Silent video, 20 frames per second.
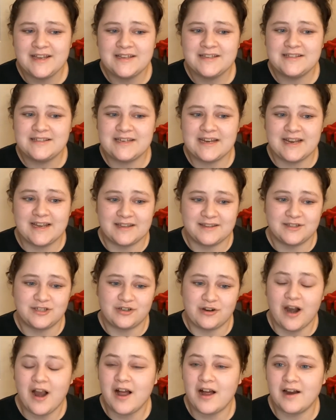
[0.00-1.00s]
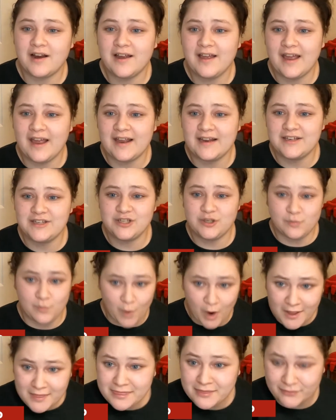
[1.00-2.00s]
stand strong, and you
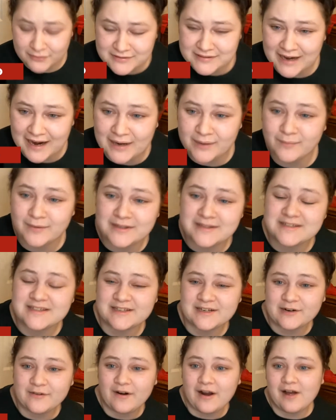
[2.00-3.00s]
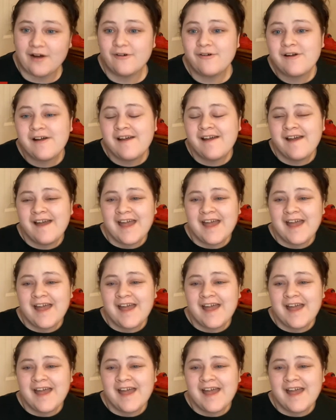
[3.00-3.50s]
want those 9 wins in a row.